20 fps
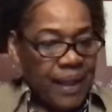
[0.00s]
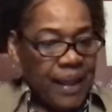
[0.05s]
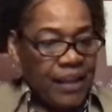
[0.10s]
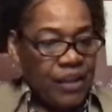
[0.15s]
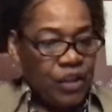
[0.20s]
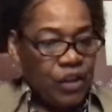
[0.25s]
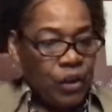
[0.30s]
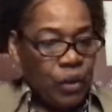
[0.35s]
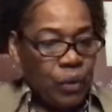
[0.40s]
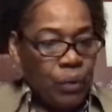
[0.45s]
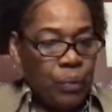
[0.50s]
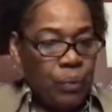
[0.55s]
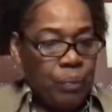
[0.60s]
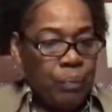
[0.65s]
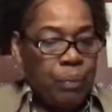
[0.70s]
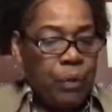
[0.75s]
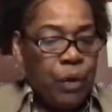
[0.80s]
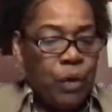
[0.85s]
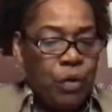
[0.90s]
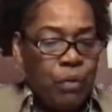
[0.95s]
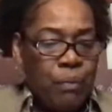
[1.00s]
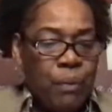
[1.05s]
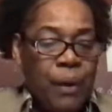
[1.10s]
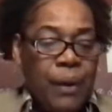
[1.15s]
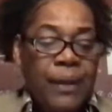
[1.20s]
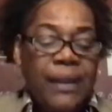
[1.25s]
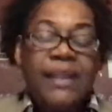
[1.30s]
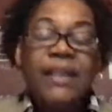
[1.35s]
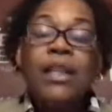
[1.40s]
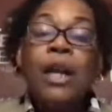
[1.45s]
And so
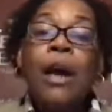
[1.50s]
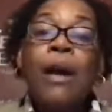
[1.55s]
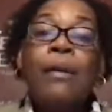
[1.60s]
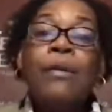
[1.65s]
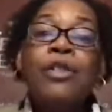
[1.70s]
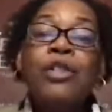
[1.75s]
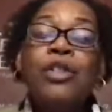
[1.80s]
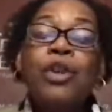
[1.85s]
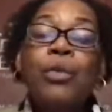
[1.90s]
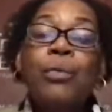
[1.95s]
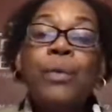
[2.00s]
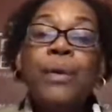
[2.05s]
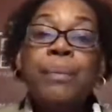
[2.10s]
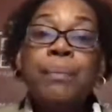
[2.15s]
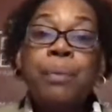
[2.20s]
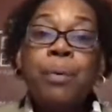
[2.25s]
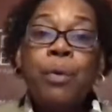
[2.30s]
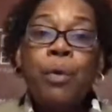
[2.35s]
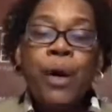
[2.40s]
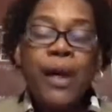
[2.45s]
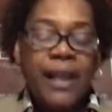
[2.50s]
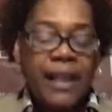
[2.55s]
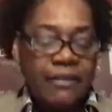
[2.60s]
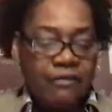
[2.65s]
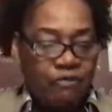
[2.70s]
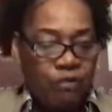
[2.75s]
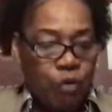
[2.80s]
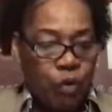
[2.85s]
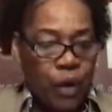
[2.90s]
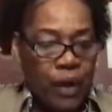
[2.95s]
Bloomberg is also
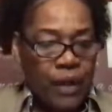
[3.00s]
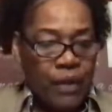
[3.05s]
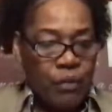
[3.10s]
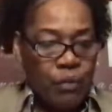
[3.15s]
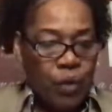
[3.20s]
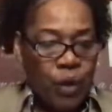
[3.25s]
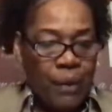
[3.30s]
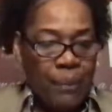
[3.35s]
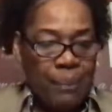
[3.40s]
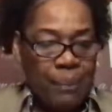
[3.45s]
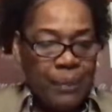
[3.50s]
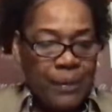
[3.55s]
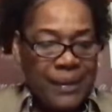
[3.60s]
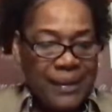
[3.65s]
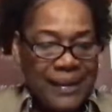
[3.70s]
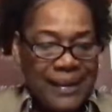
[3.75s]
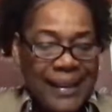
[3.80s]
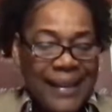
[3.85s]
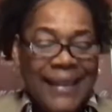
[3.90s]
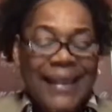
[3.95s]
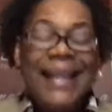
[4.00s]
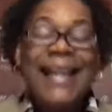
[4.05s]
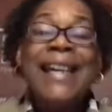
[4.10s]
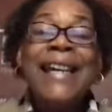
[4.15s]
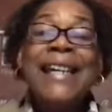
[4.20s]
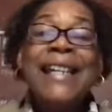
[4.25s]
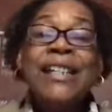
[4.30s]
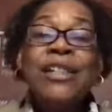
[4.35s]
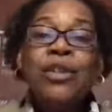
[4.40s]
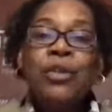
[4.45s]
reporting 41%
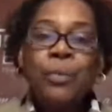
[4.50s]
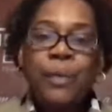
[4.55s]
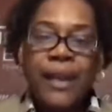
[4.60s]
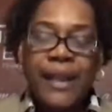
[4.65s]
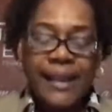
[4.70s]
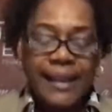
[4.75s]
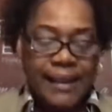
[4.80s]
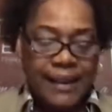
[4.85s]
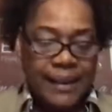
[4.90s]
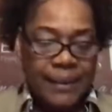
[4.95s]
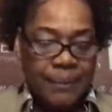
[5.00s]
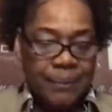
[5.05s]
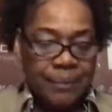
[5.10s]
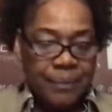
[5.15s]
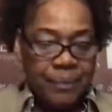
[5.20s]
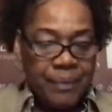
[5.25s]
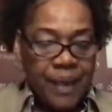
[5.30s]
increase